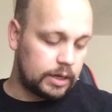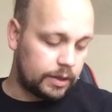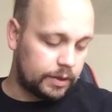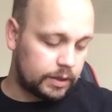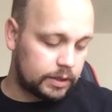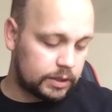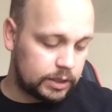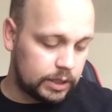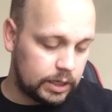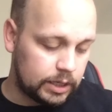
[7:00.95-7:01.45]
the
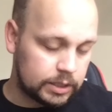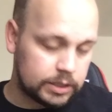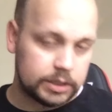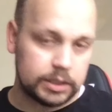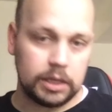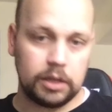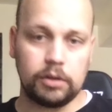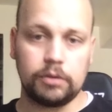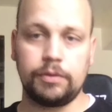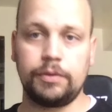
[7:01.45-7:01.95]
seat
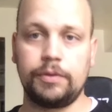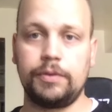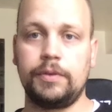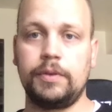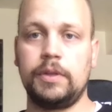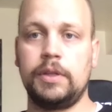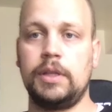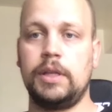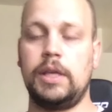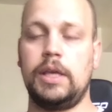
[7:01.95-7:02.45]
itself
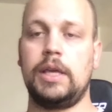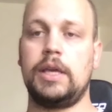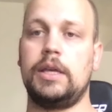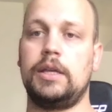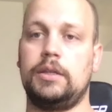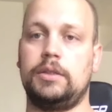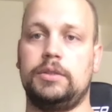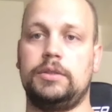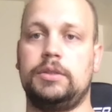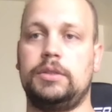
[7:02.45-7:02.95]

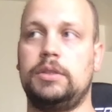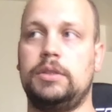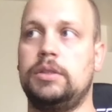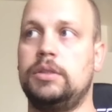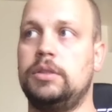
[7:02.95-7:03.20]
is,